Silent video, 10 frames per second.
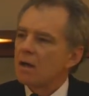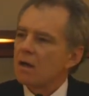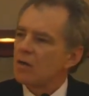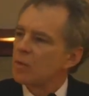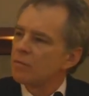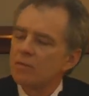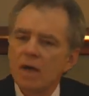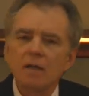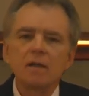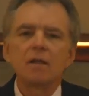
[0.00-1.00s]
I've been
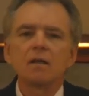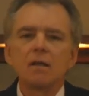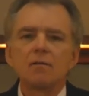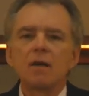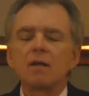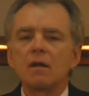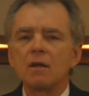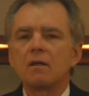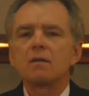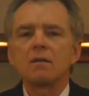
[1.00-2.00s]
finding I've had a
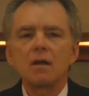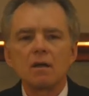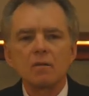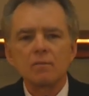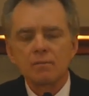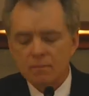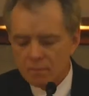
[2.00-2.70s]
hard time